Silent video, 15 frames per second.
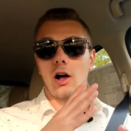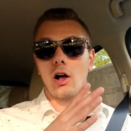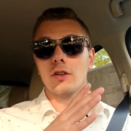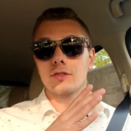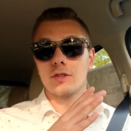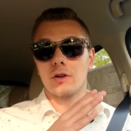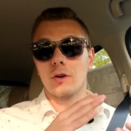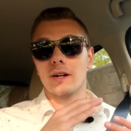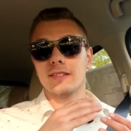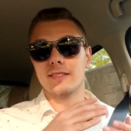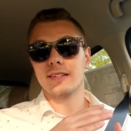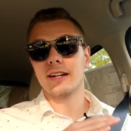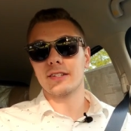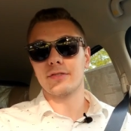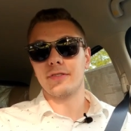Also, a
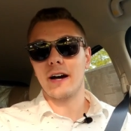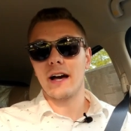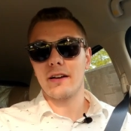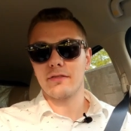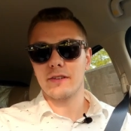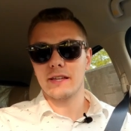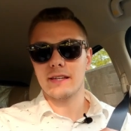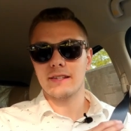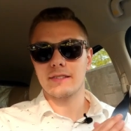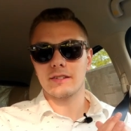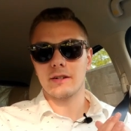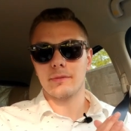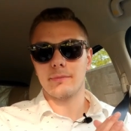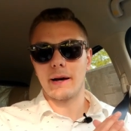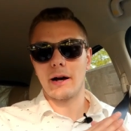CX-5 is
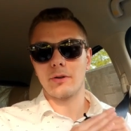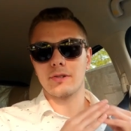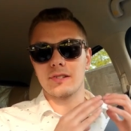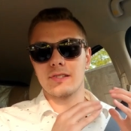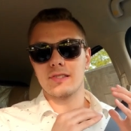about